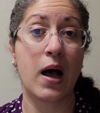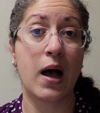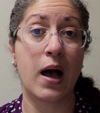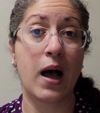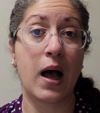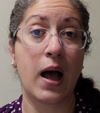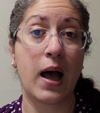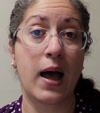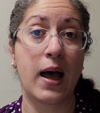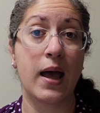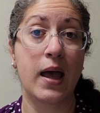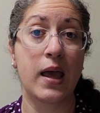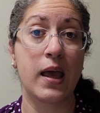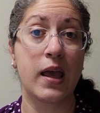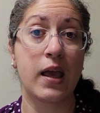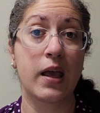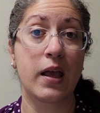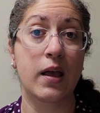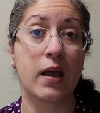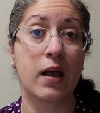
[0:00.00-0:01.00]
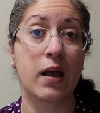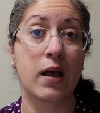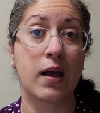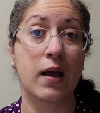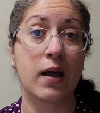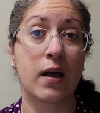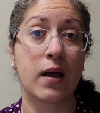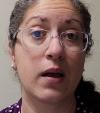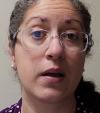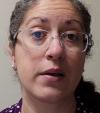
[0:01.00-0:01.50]
I
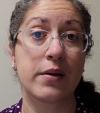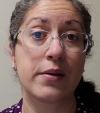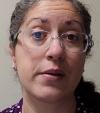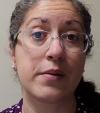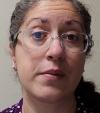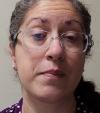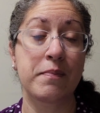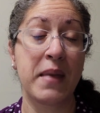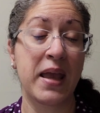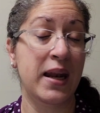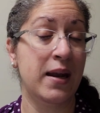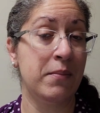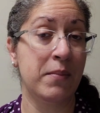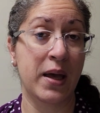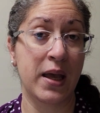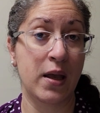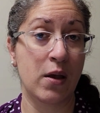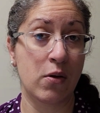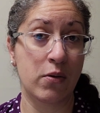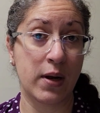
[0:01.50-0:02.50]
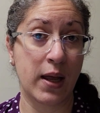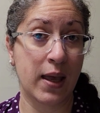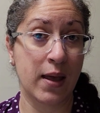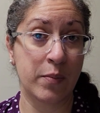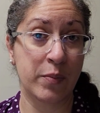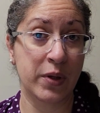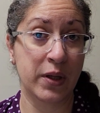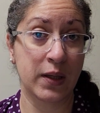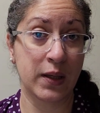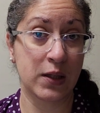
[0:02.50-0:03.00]
made it my own. I
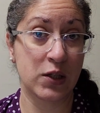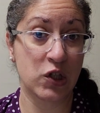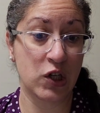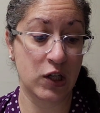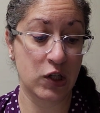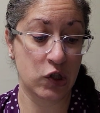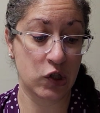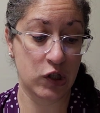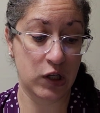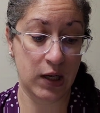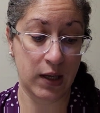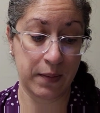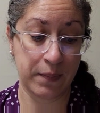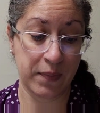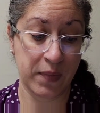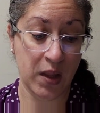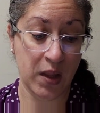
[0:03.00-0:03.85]
completely changed it.